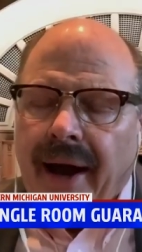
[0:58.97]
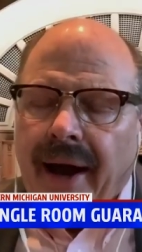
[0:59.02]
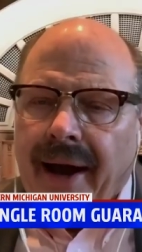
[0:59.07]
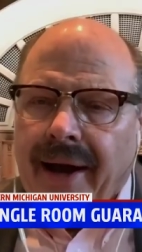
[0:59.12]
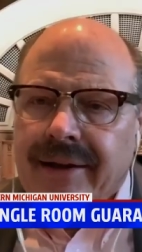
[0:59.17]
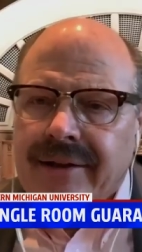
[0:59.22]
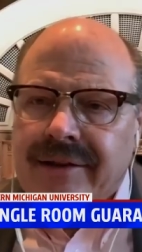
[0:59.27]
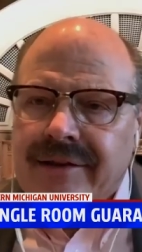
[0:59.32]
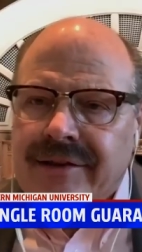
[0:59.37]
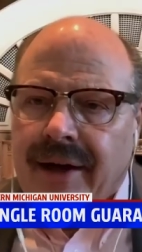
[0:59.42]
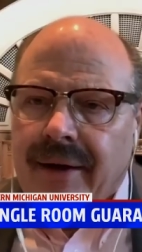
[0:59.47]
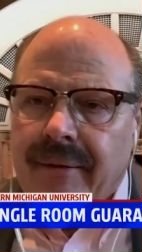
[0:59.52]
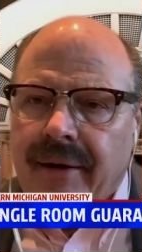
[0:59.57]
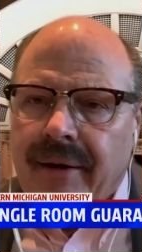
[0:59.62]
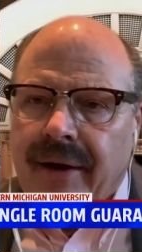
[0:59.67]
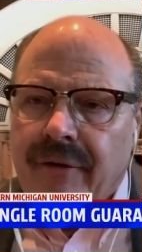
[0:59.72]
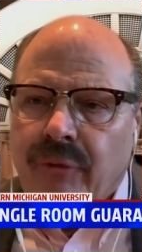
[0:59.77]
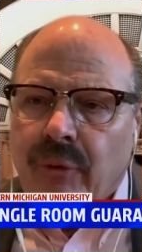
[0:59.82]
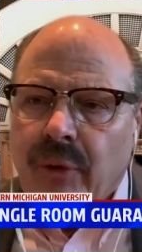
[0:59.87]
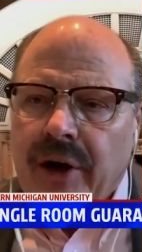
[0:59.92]
and said
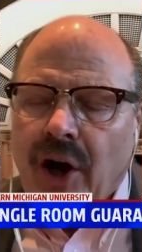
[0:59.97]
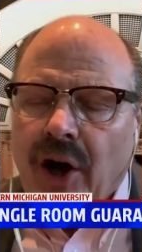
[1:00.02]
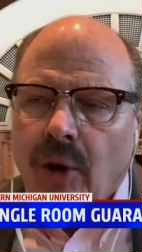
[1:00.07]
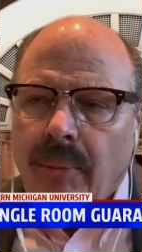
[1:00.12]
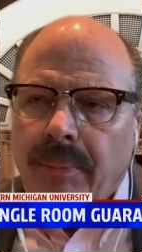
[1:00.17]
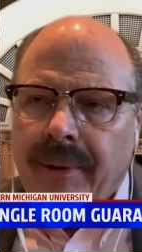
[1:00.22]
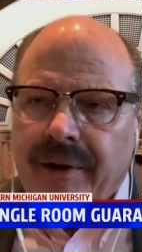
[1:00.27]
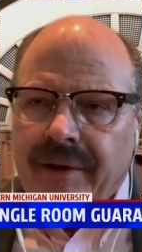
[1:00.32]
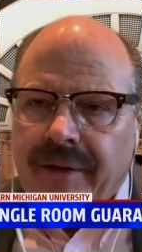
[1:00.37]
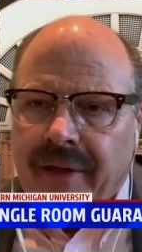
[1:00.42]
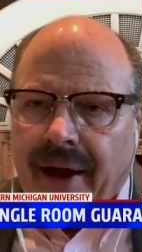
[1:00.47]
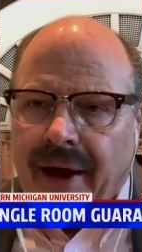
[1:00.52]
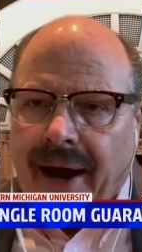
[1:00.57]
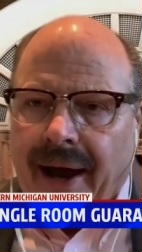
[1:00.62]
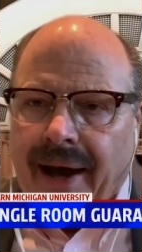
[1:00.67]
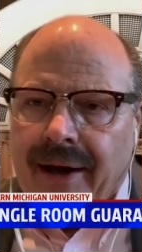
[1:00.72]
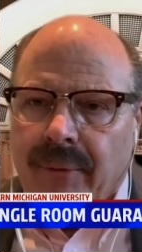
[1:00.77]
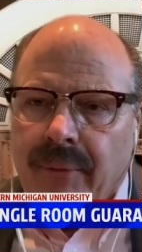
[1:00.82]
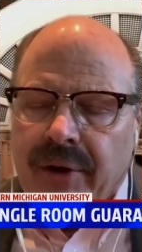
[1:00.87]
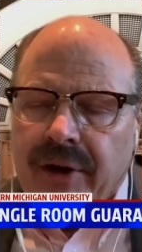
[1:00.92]
if we opened
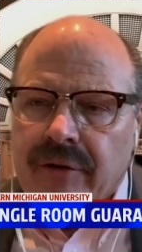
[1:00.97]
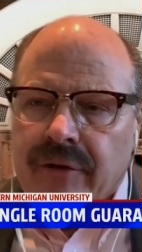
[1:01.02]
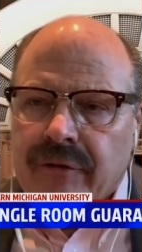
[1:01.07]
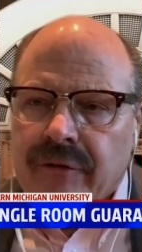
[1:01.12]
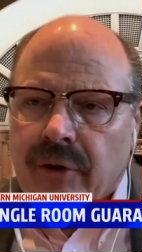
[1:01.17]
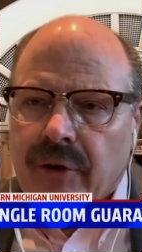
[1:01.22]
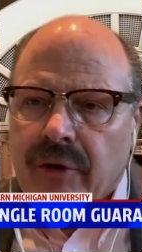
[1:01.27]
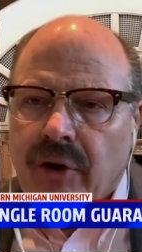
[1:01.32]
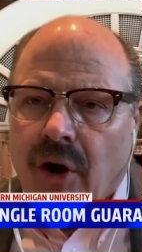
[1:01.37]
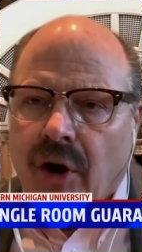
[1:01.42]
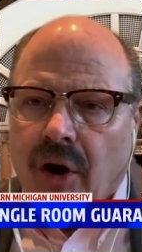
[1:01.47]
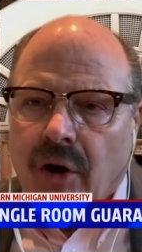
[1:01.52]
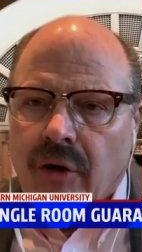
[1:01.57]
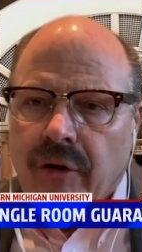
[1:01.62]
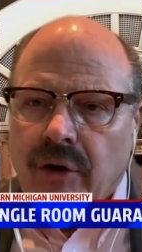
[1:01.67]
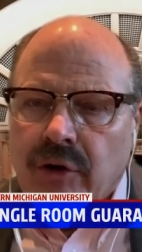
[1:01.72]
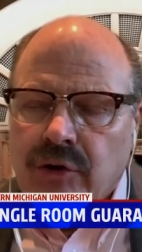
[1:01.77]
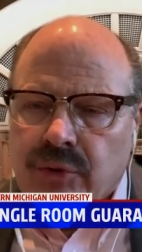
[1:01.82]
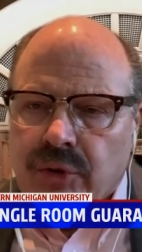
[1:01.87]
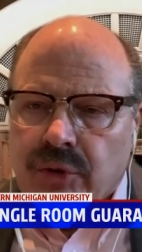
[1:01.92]
that and we converted all
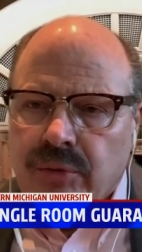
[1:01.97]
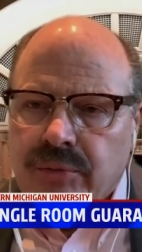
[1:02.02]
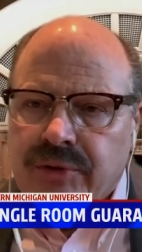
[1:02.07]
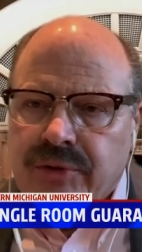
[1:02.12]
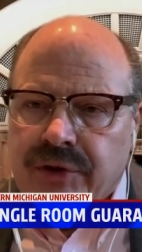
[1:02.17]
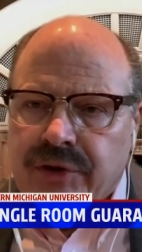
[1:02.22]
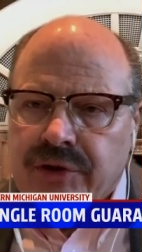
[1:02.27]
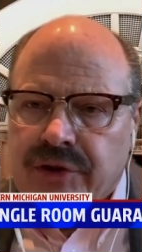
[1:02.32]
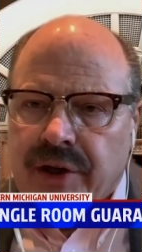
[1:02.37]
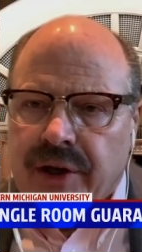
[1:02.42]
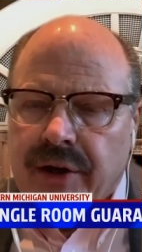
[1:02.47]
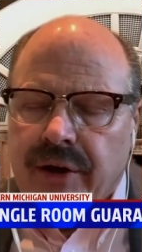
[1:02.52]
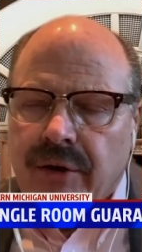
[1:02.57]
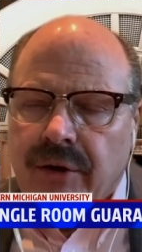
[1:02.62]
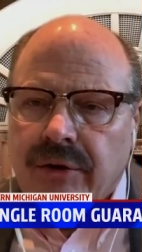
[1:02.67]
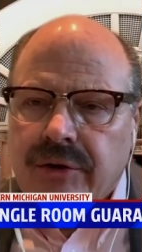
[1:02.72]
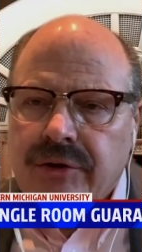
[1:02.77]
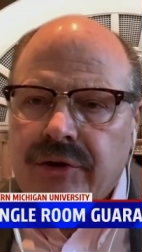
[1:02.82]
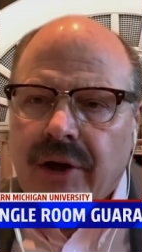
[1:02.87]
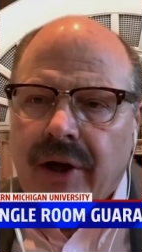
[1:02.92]
those rooms to
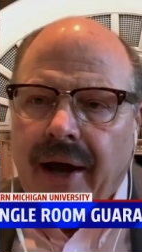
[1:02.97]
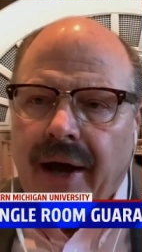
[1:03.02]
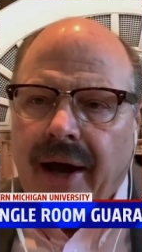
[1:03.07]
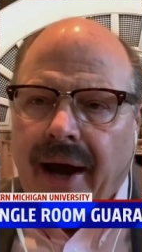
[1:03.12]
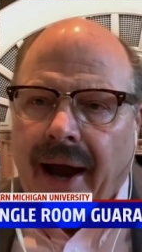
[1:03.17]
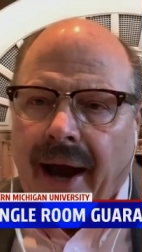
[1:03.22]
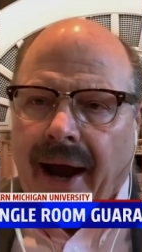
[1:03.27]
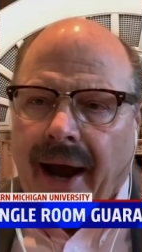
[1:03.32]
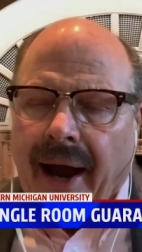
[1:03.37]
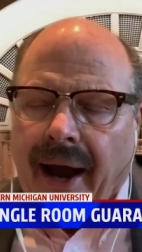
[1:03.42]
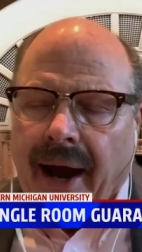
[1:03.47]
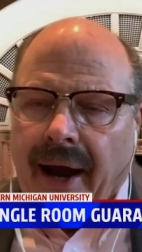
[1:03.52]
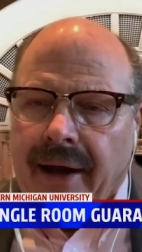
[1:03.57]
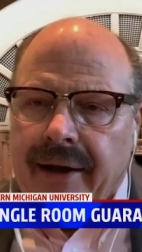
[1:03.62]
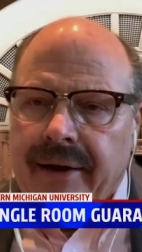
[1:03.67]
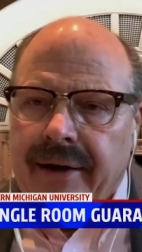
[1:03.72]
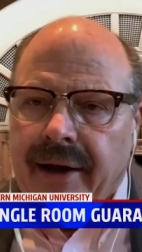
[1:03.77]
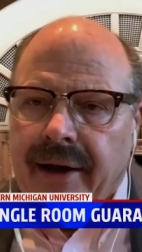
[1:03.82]
singles and